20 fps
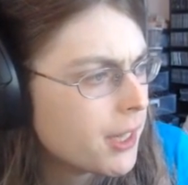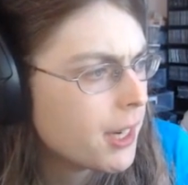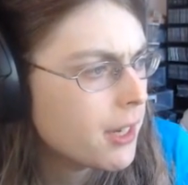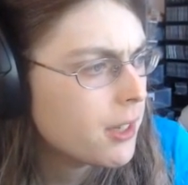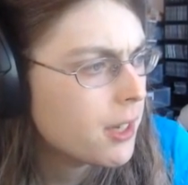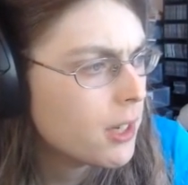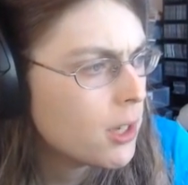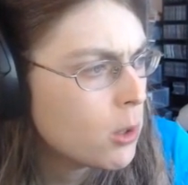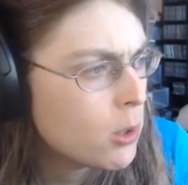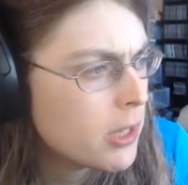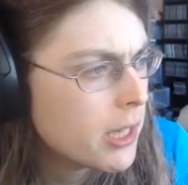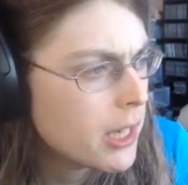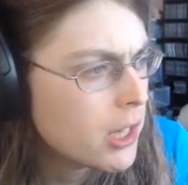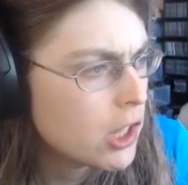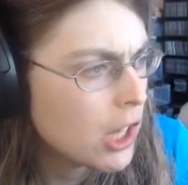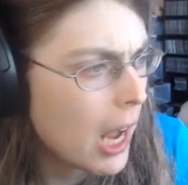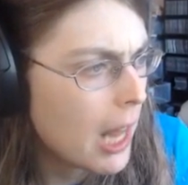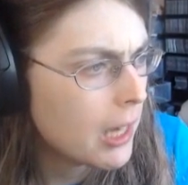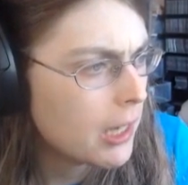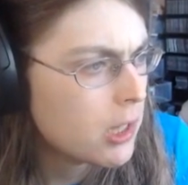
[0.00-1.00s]
continuously
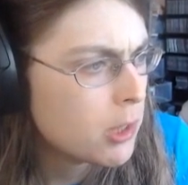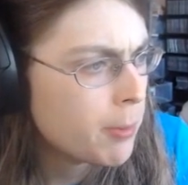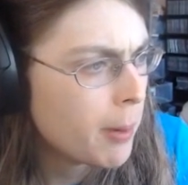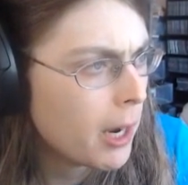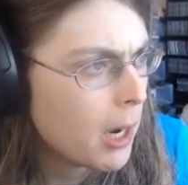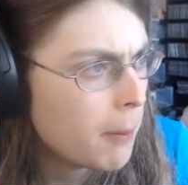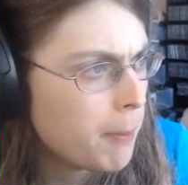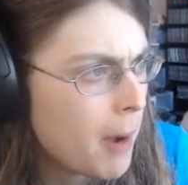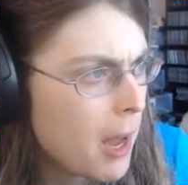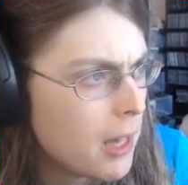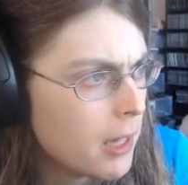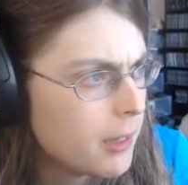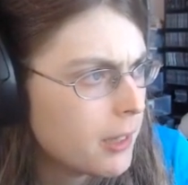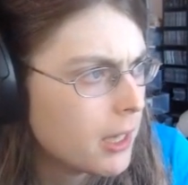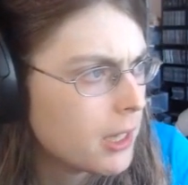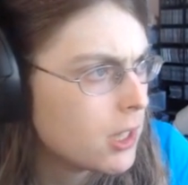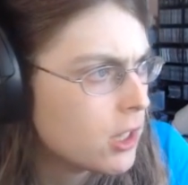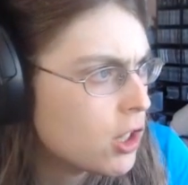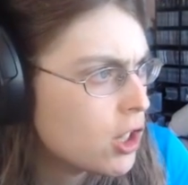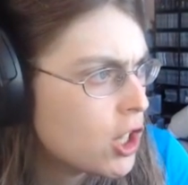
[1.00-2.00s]
challenged by our
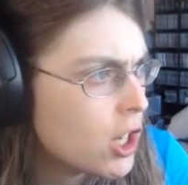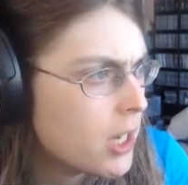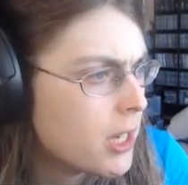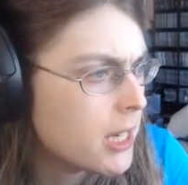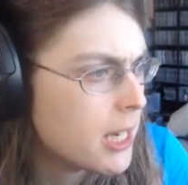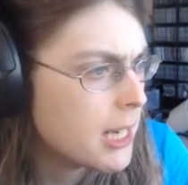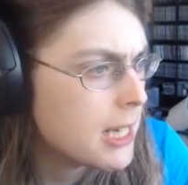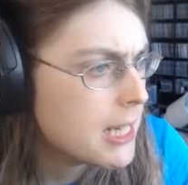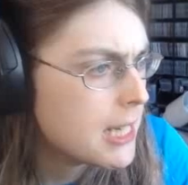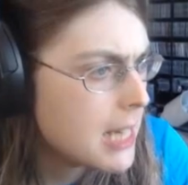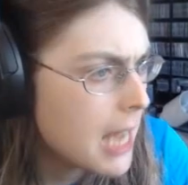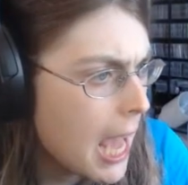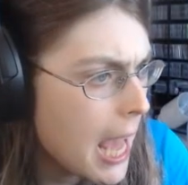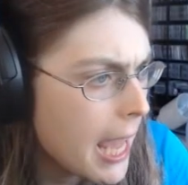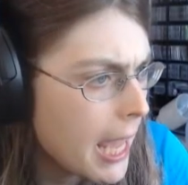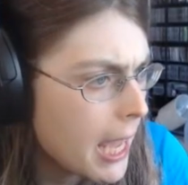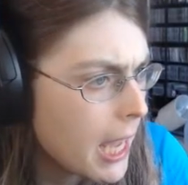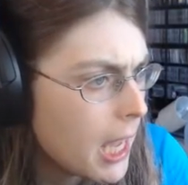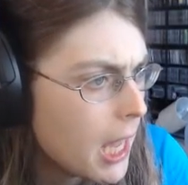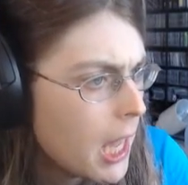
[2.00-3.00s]
politics
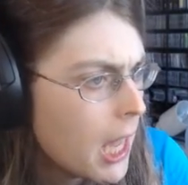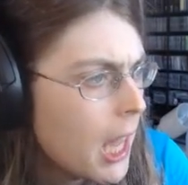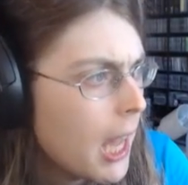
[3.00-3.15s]
today,